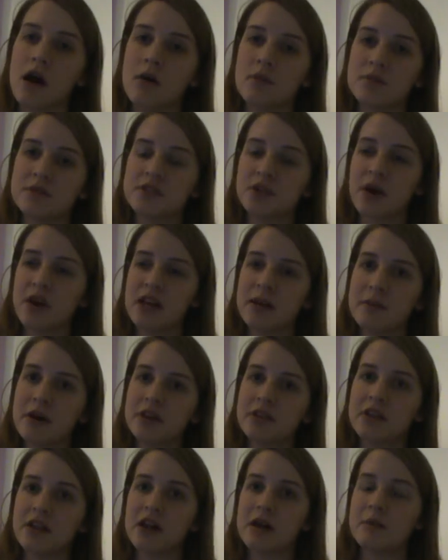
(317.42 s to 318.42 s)
So I
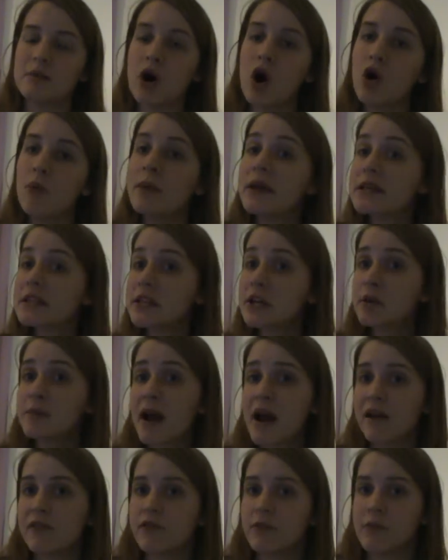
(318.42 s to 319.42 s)
emailed them, hoping to hear
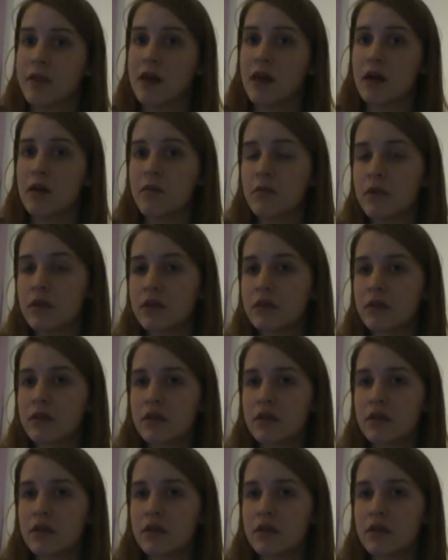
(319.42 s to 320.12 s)
back from them.